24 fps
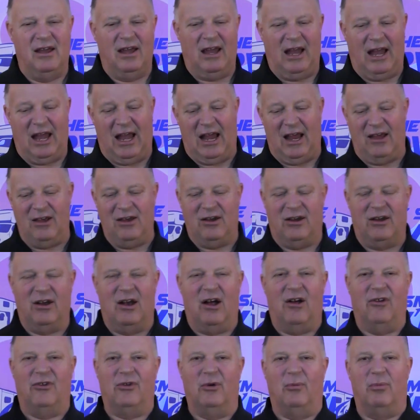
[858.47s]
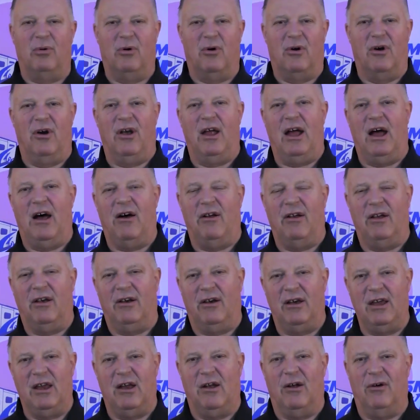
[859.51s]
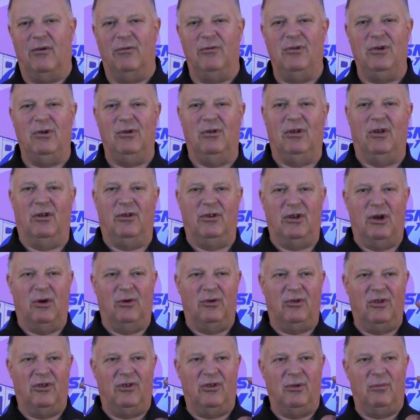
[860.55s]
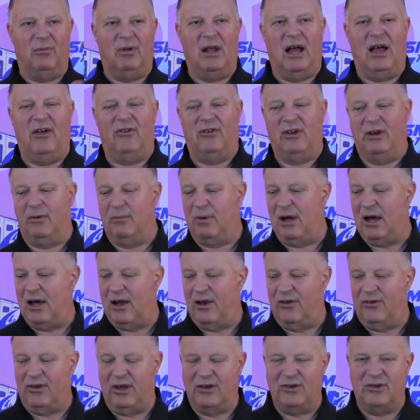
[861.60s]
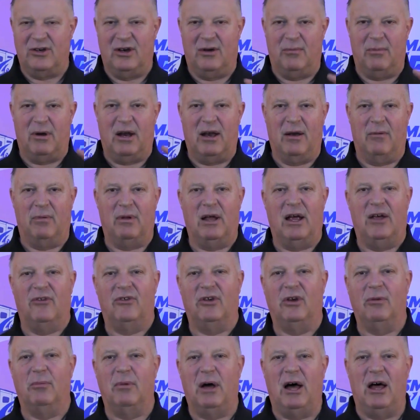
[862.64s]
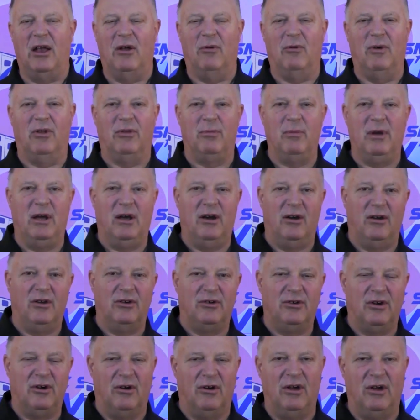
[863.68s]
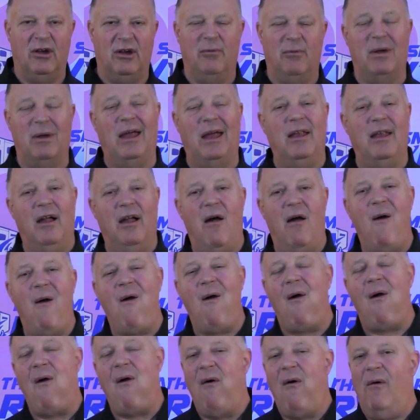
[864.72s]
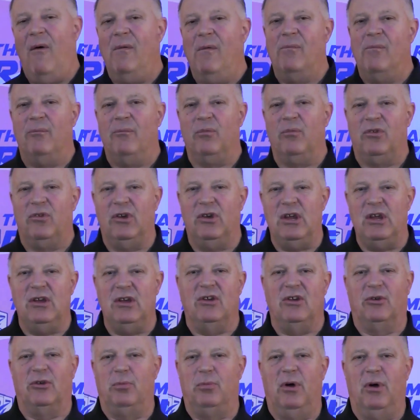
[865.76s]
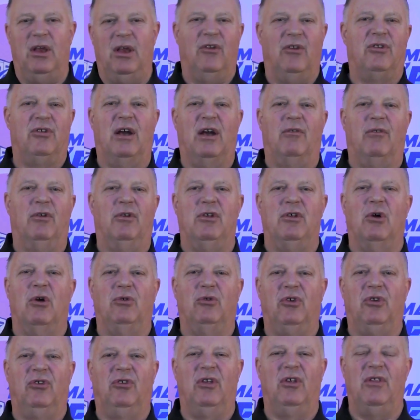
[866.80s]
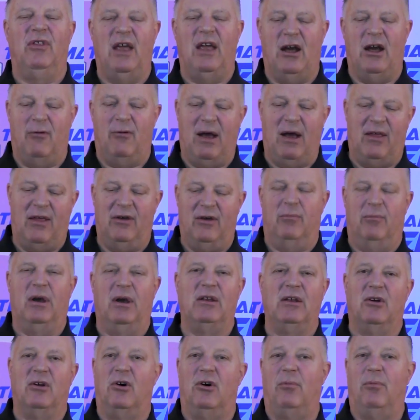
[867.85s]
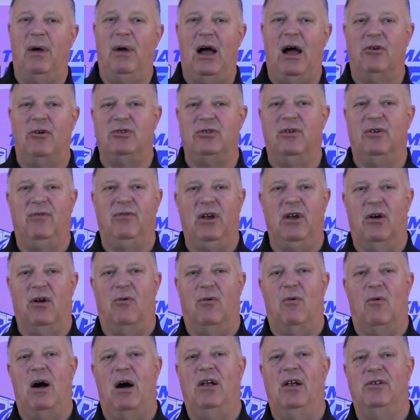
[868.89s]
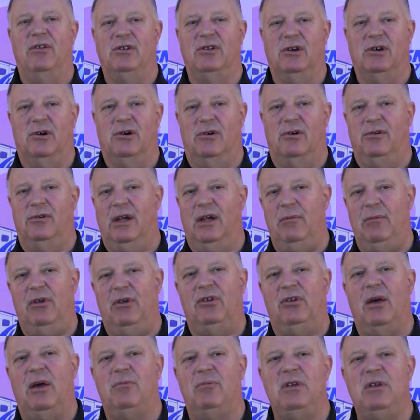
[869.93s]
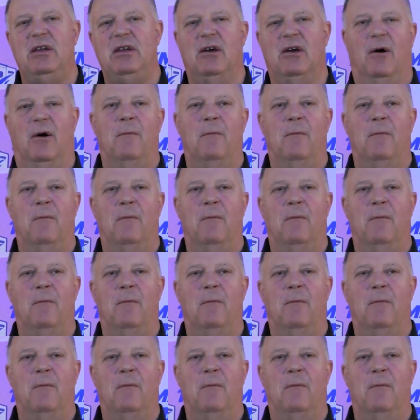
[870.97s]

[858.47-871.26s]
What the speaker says: And you can also pour it out or, you know, do little doses in plastic bottles. I should have brought a plastic bottle with me here to show you, but so you can just put in several doses in there rather than bring the whole pouch if you don't want to. I mean, it's up to you.